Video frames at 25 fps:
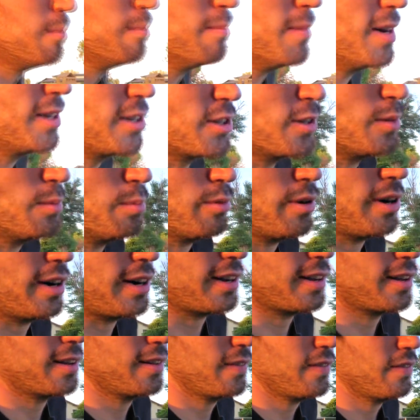Muzzle brake.
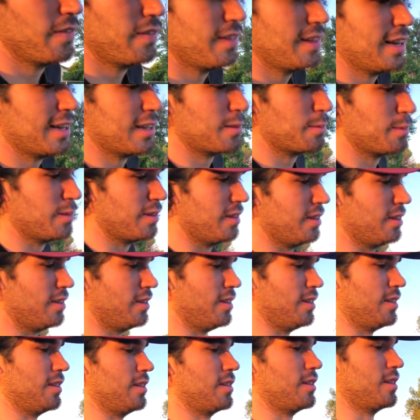That's what this
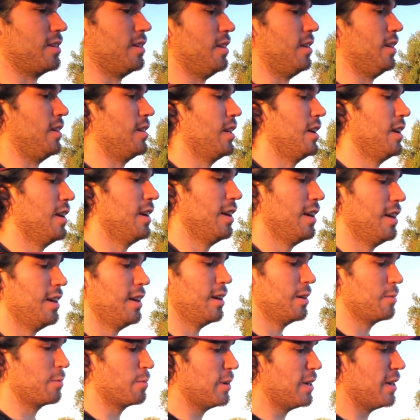thing is called. Oh.
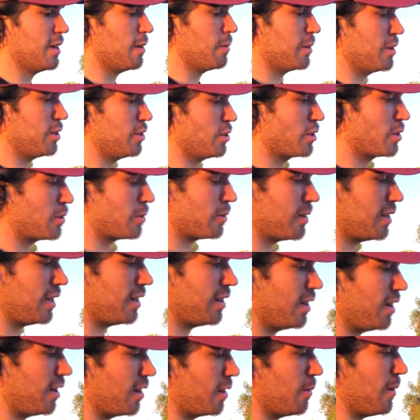It's weird. When you screw it
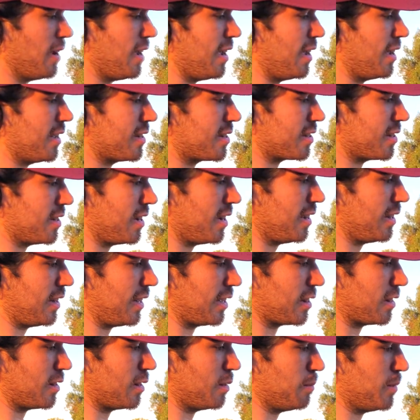in all the way, it's not
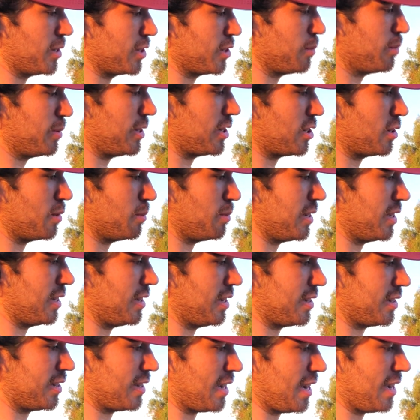like the muzzle brake should be on
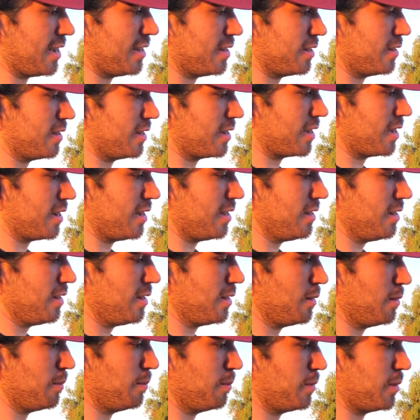the sides of the gun,
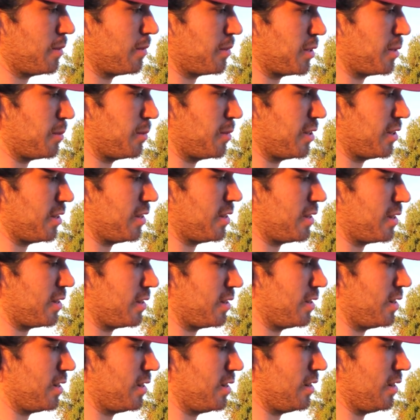but for some reason it's
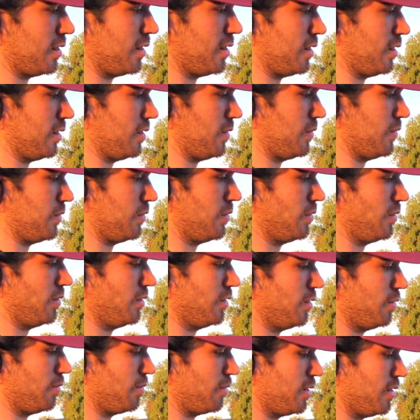on the
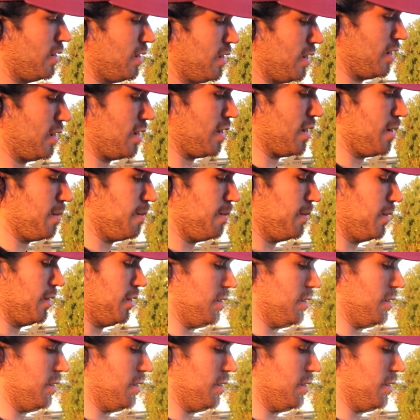the front and the top.